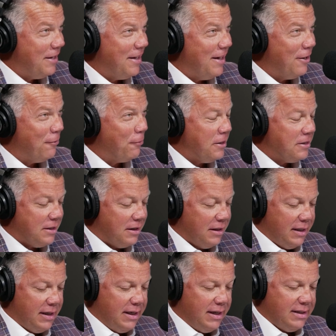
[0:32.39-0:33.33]

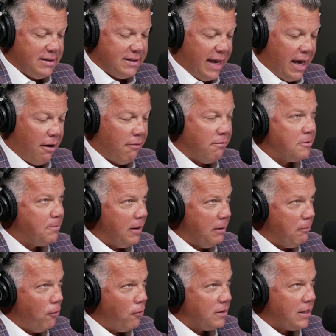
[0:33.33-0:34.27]
Recently, he's now
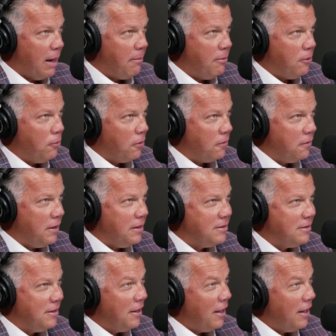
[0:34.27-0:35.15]
spending more time in the Northeast,